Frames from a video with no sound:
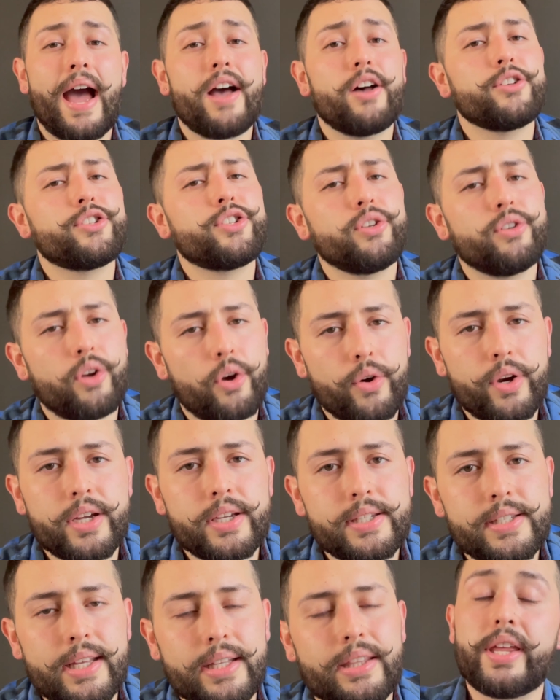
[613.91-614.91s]
also
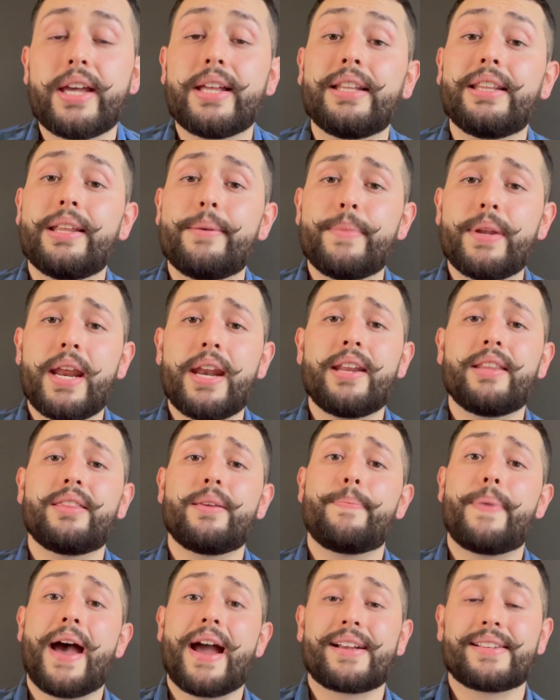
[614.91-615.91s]
noticed that they eliminated
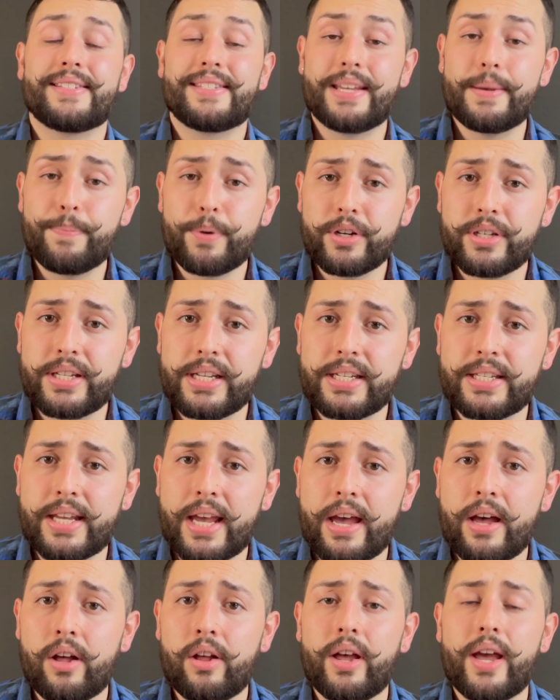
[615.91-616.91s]
the back zipper
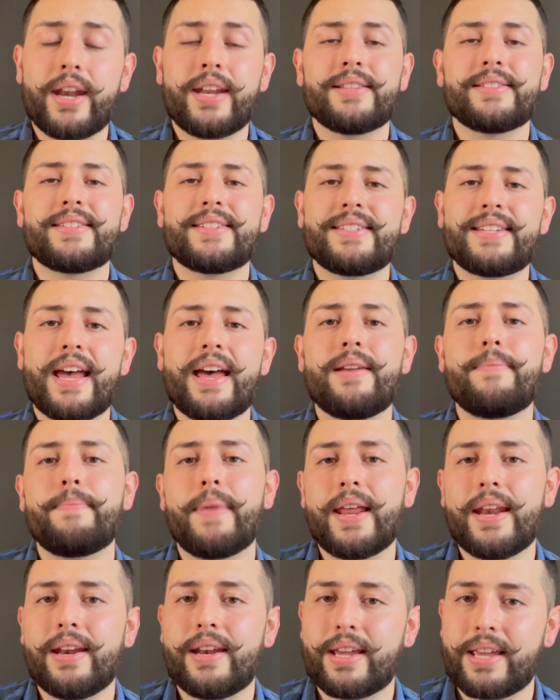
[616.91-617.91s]
detail and instead
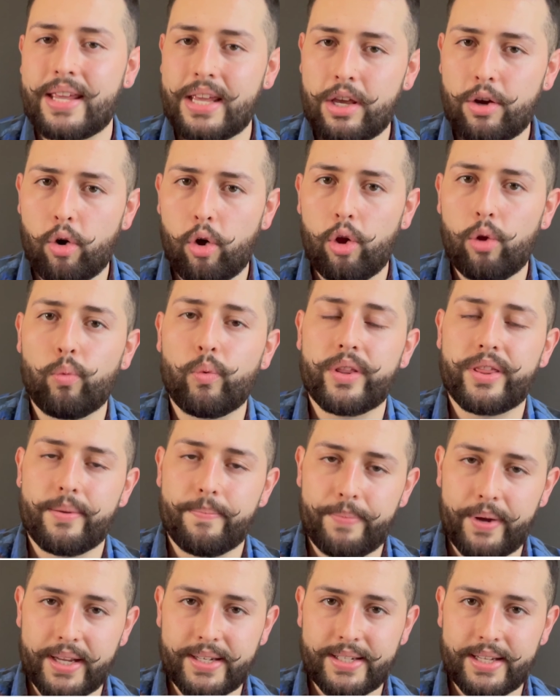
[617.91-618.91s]
made it a keyhole with a
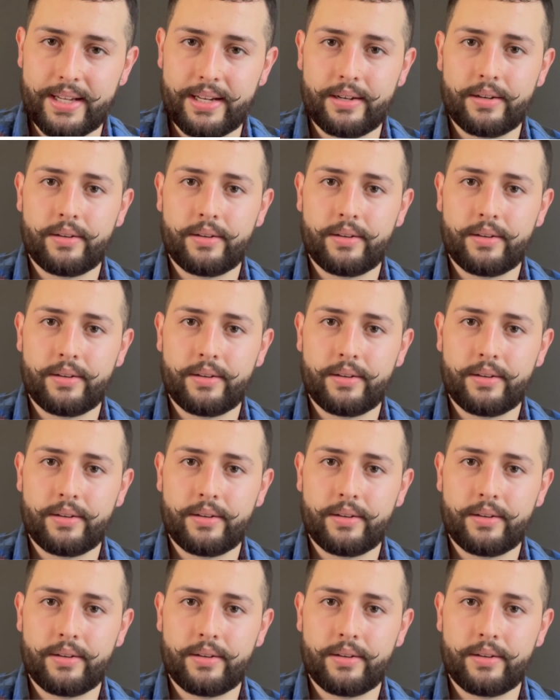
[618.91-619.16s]
button.